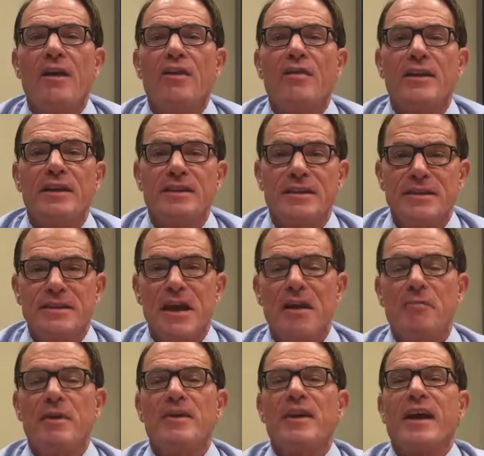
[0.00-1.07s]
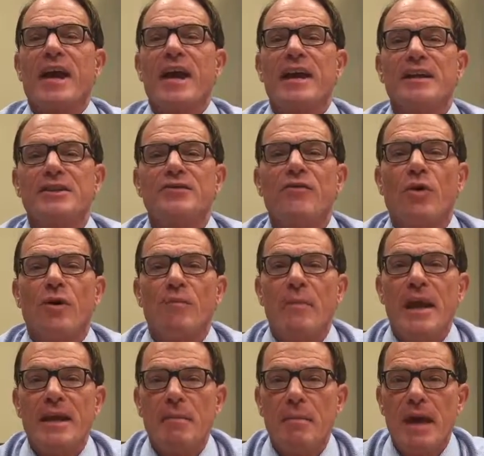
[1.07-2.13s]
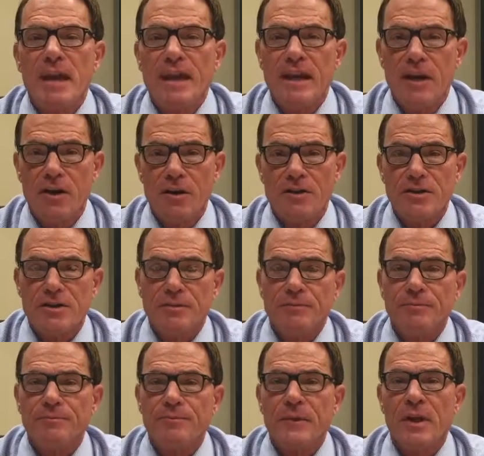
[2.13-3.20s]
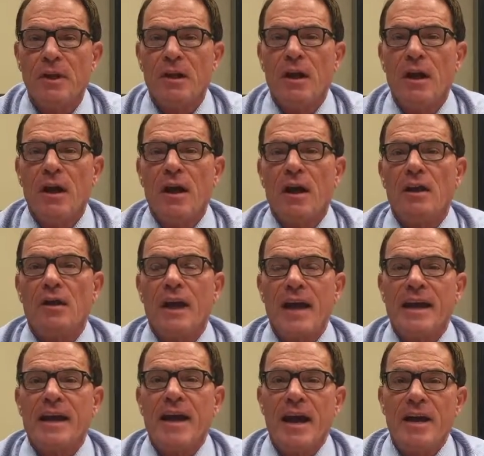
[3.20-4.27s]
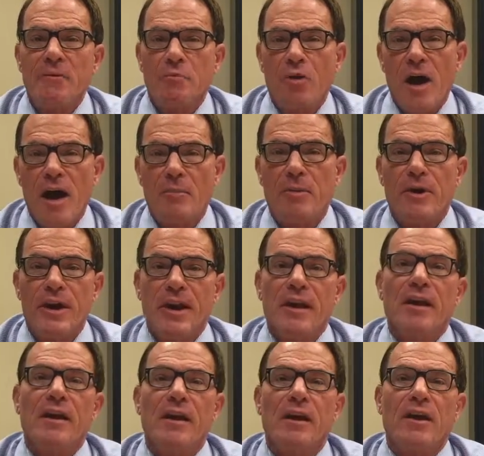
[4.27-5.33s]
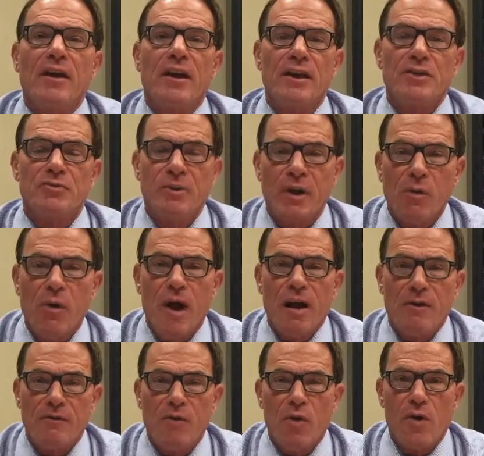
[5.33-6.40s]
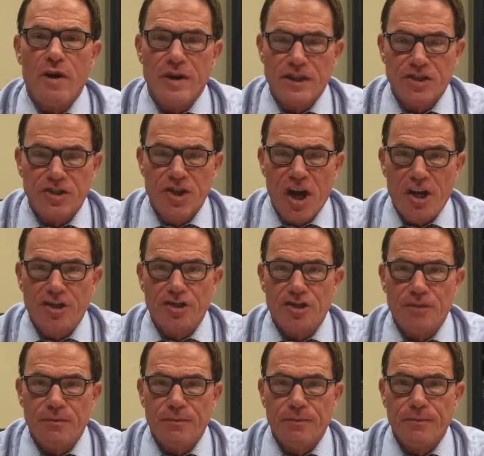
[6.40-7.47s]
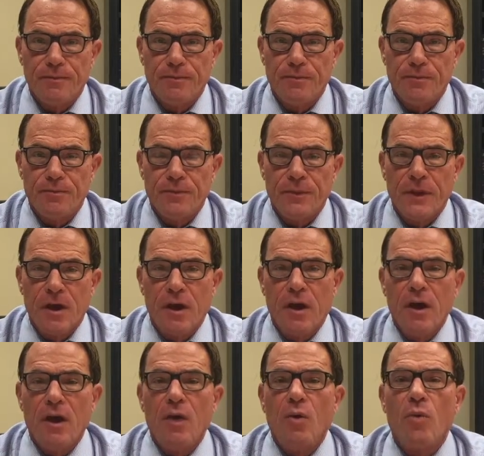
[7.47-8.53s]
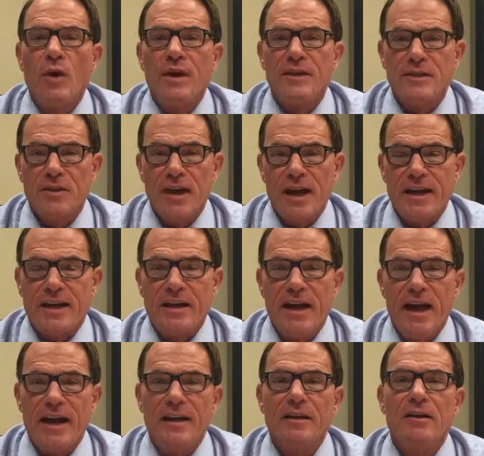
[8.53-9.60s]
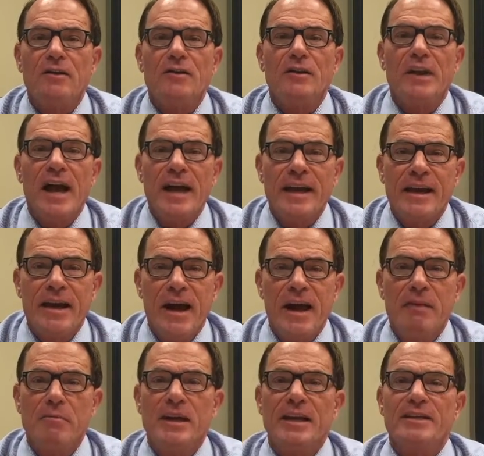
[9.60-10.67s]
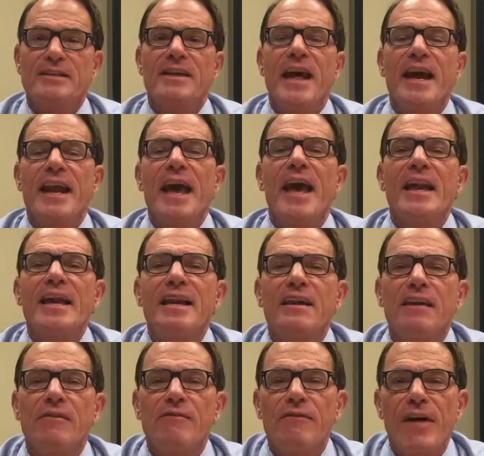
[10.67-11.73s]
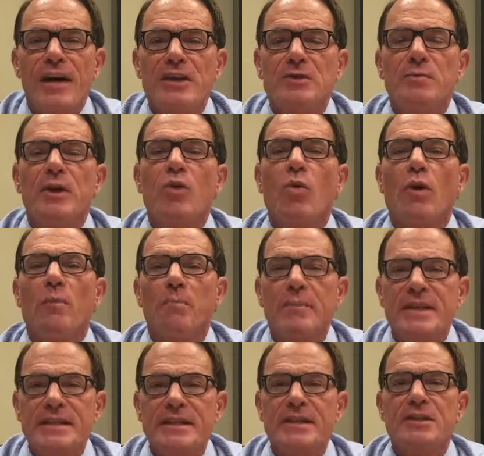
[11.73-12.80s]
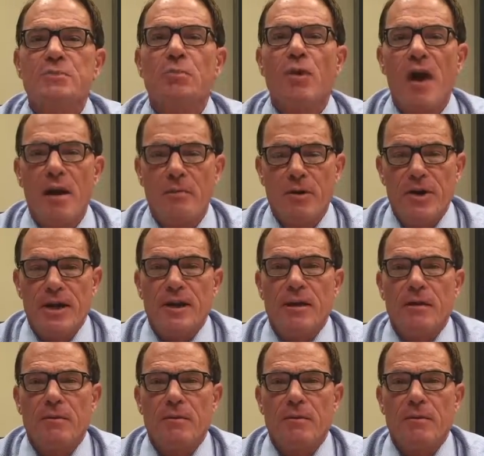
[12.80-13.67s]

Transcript: This has not been the case for many, many years. Like-kind property is required for an exchange. What is like-kind? Like-kind means that any investment or business property